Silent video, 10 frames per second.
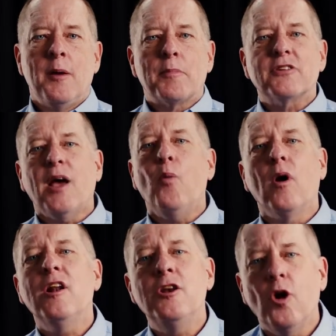Because I
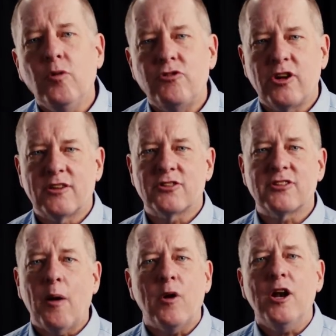want to know Jesus.
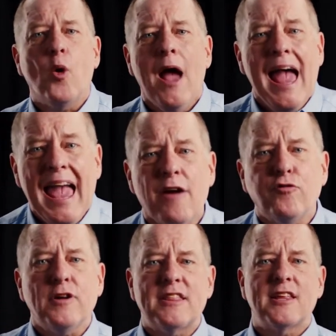I want to know
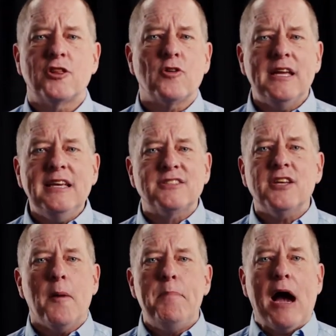everything there is
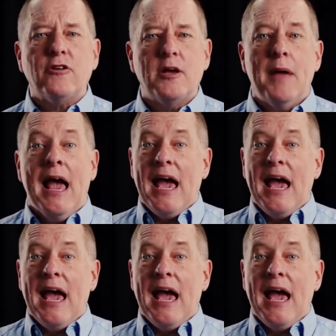about him.